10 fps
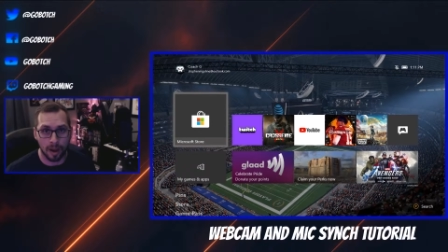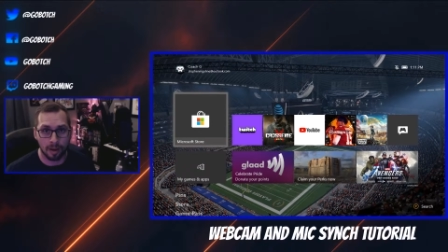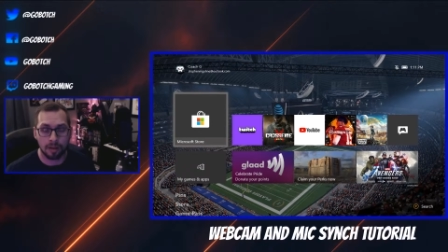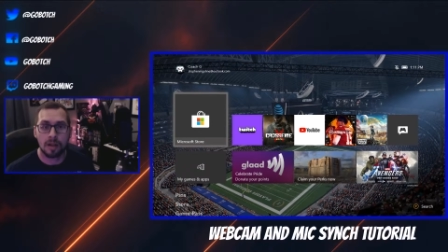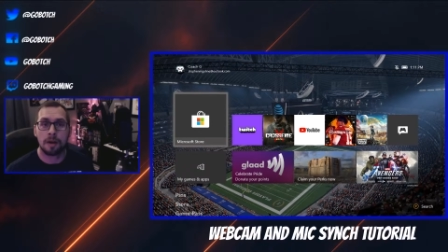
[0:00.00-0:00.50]

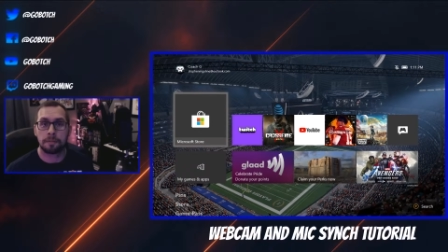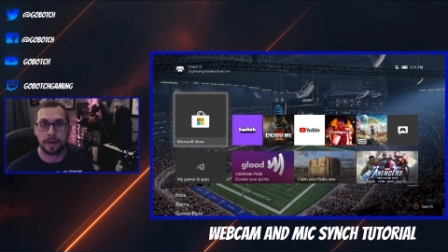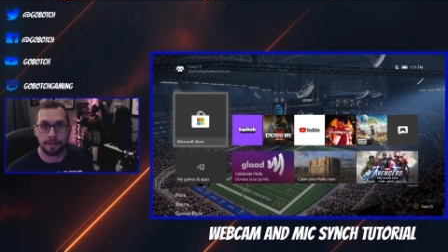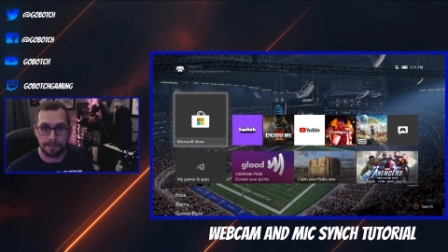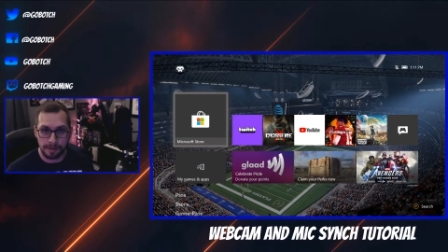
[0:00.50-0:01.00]
while,
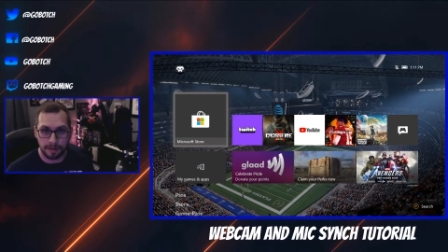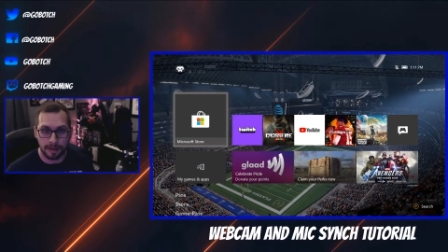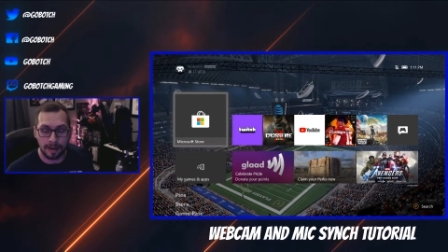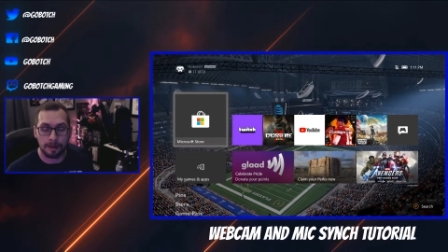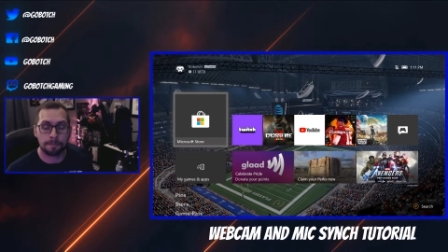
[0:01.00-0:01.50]
but I figured
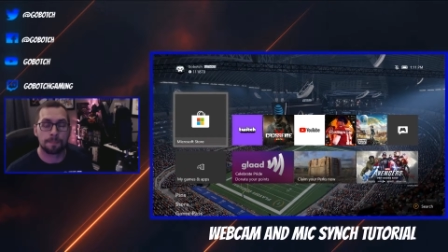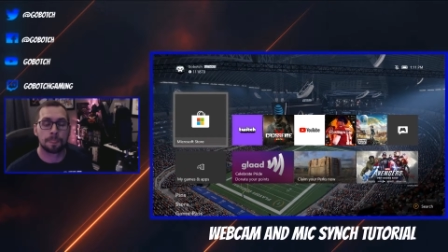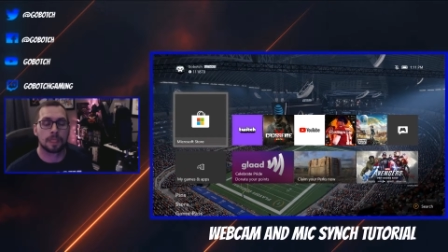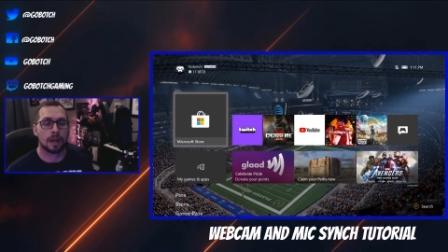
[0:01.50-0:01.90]
it out.